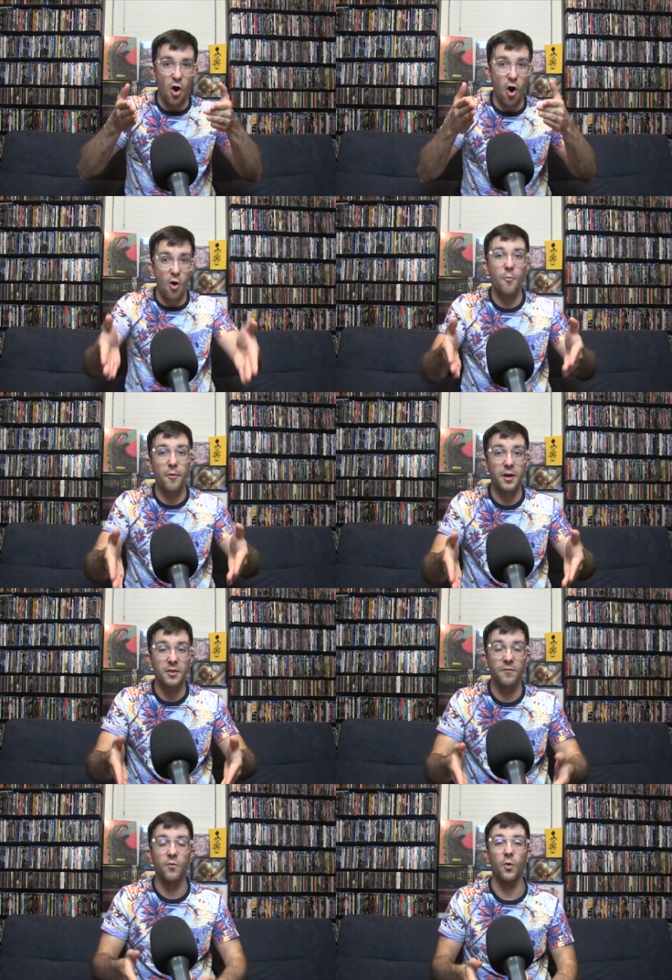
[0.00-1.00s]
are breaking
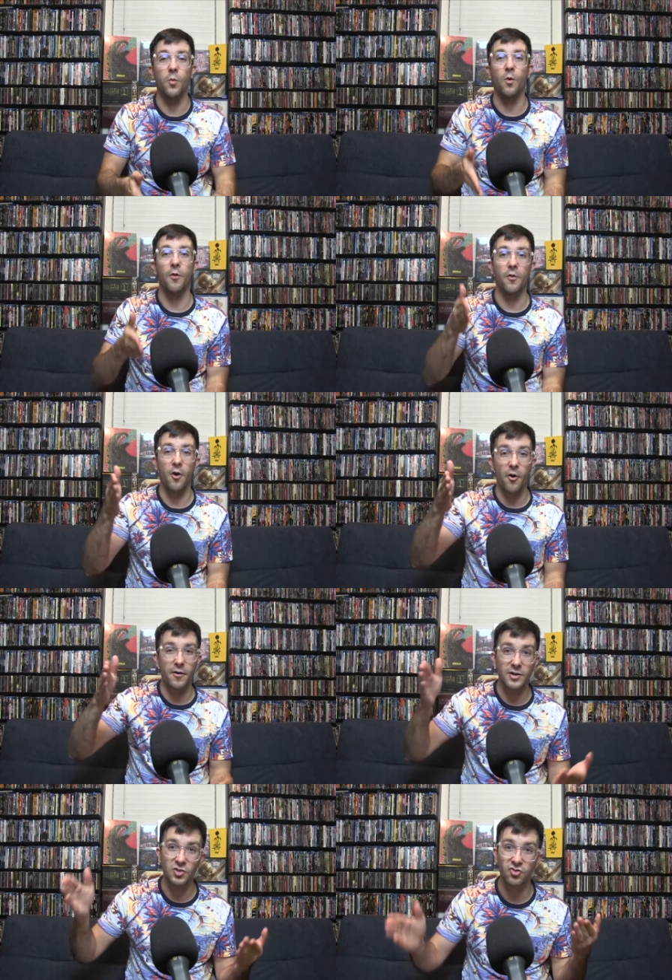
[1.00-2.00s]
the fourth wall. They're
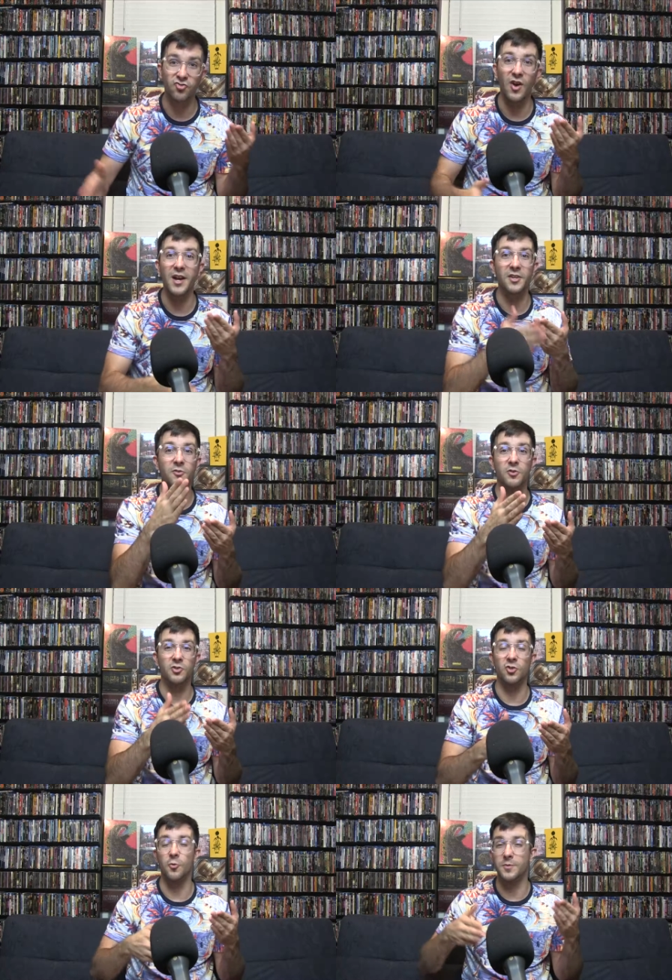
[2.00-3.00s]
already trying to do the
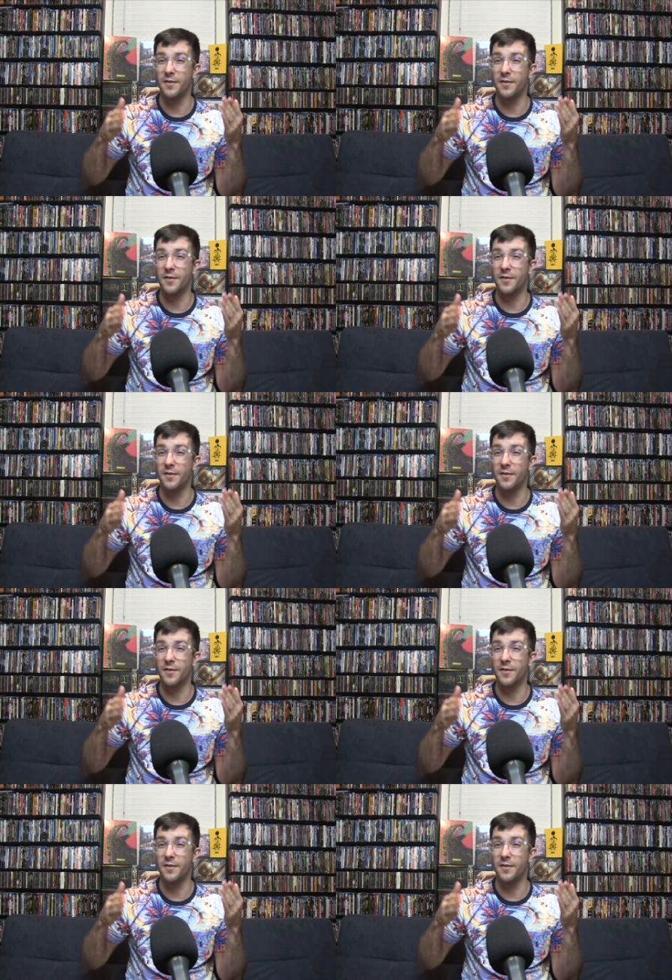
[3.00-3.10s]
tropes.